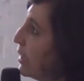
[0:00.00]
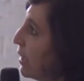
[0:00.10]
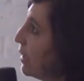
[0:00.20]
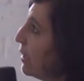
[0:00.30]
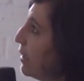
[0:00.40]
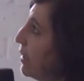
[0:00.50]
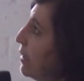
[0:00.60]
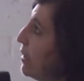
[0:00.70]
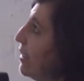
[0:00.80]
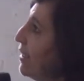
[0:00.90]

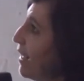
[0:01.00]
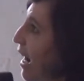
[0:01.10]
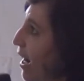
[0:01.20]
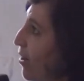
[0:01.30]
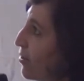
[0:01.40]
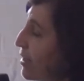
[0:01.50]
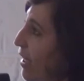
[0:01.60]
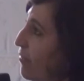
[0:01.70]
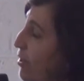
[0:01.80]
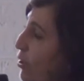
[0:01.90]
How
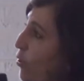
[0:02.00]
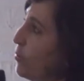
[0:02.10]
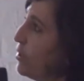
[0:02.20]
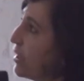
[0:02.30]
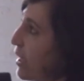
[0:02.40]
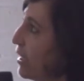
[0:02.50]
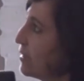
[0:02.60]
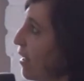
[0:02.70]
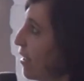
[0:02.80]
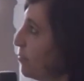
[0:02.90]
can we
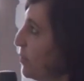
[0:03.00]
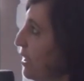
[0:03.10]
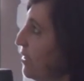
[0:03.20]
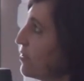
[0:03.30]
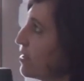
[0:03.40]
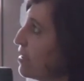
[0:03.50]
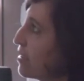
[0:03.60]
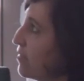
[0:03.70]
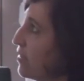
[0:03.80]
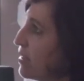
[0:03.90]
communicate our beliefs and
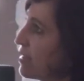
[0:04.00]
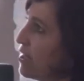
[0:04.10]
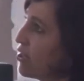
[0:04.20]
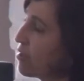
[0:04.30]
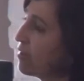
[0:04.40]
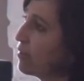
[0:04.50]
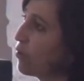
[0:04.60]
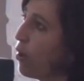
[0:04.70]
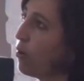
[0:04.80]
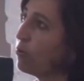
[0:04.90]

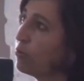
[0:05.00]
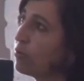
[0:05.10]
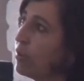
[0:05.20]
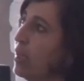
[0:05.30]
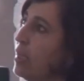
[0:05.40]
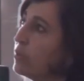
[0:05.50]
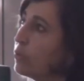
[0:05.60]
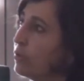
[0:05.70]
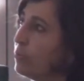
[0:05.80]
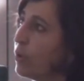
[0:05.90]
civilizational codes
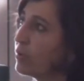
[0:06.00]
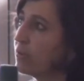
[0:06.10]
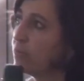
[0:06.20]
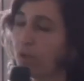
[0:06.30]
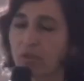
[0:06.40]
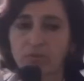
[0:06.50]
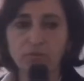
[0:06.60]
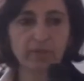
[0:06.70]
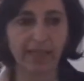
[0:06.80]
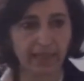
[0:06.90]
to the modern
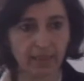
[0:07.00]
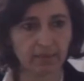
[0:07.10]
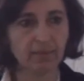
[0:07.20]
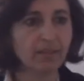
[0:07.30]
world today?